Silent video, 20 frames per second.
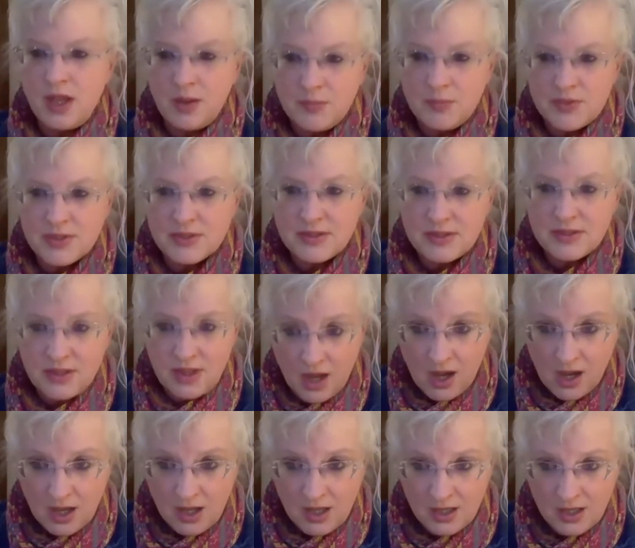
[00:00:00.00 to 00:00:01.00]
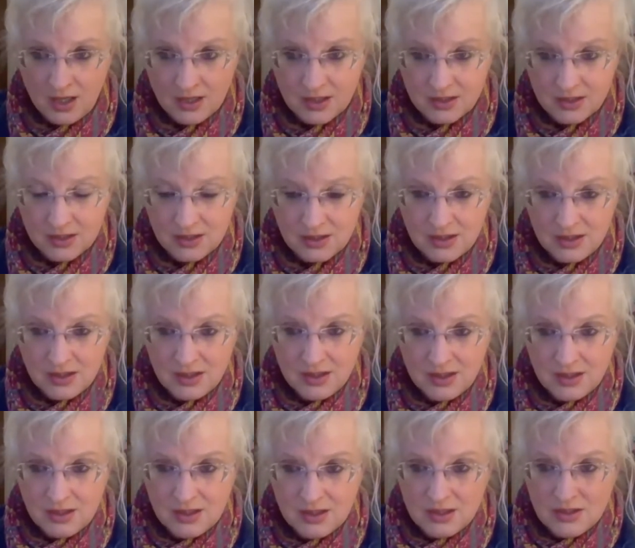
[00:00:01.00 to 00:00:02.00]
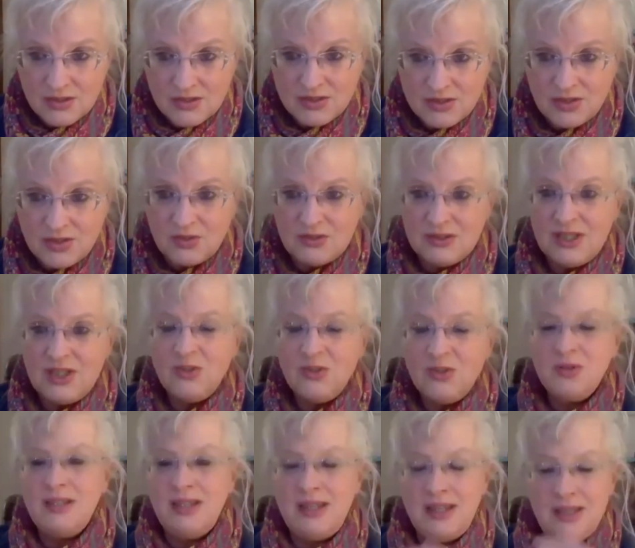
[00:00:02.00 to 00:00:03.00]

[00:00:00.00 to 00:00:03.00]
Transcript: up the sky. So literally